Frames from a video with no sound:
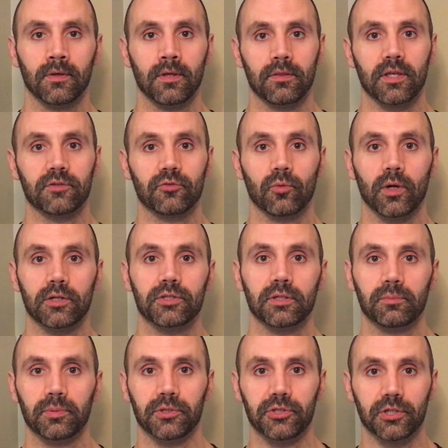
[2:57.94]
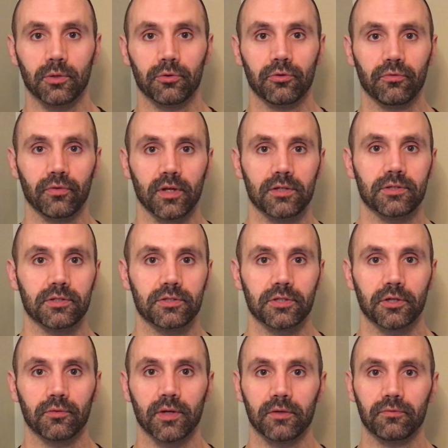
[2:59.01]
Thanks for watching. Please share with your friends and
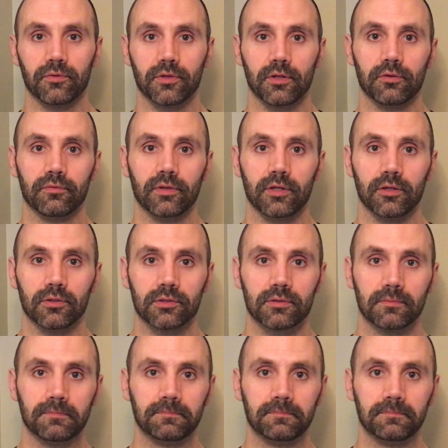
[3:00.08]
stick around for the other videos.